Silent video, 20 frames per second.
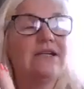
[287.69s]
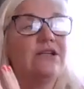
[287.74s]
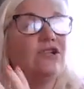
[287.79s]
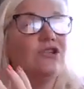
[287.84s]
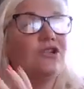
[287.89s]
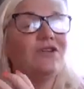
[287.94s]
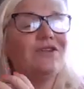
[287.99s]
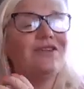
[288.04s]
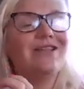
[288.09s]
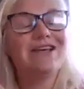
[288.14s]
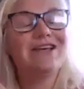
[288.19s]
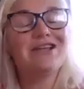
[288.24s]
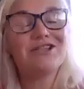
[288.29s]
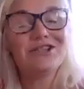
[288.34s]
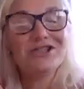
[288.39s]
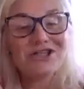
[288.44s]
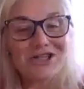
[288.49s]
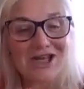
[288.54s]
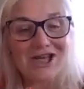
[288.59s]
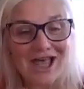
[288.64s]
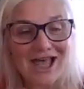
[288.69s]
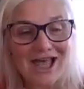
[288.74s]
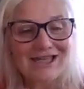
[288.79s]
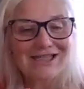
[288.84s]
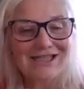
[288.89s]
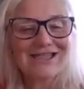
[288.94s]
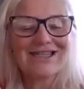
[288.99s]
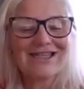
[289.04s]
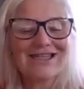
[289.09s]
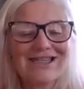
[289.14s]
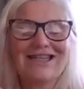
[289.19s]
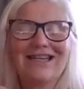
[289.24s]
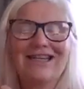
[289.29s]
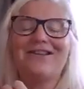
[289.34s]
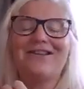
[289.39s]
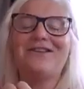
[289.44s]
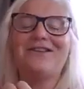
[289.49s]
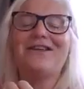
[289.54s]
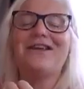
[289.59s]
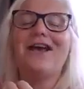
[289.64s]
into the
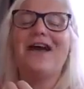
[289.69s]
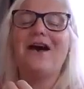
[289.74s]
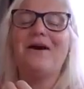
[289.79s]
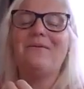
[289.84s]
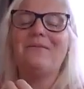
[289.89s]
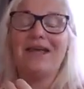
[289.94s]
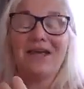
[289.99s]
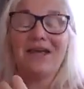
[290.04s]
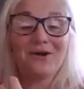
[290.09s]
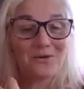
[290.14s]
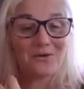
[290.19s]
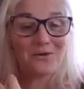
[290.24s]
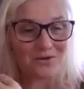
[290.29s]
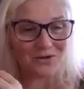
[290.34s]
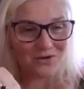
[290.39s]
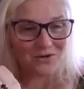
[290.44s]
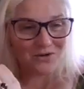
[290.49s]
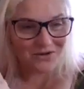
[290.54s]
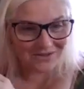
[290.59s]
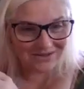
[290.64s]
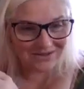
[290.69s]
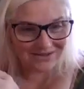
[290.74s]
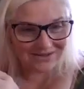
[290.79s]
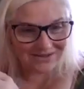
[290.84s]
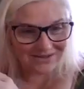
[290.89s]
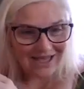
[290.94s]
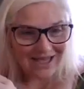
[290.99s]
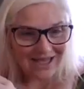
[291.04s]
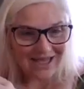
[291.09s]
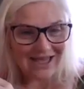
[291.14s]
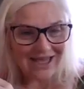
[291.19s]
enchanting equinox,